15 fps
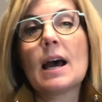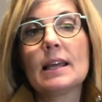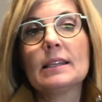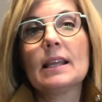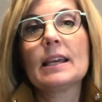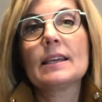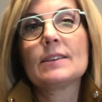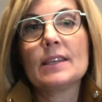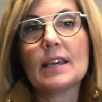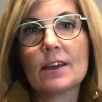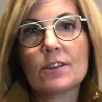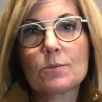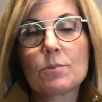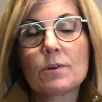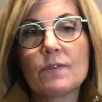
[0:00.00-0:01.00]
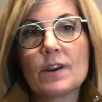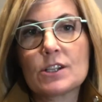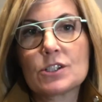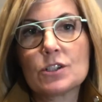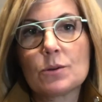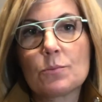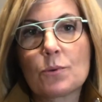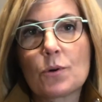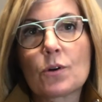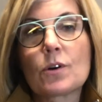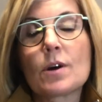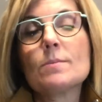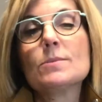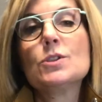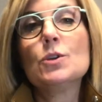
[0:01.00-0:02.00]
unlike the other professional
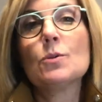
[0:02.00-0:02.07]
programs,